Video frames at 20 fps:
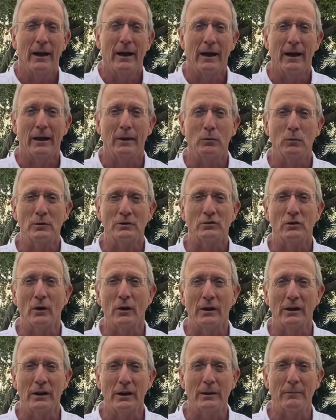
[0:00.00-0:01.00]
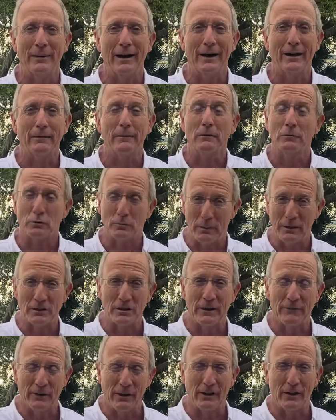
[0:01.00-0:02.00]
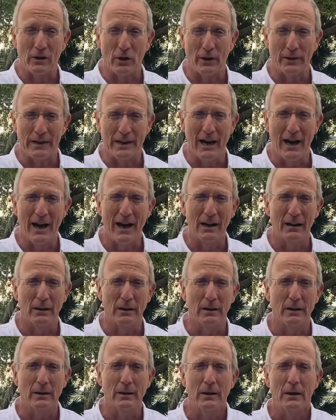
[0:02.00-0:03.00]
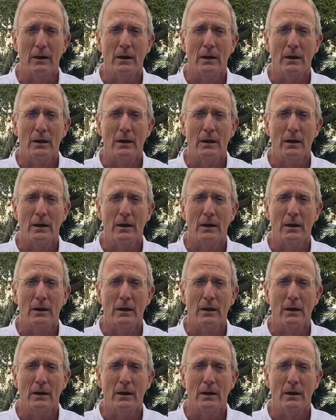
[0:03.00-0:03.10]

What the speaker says: and was talking about, specifically on the island,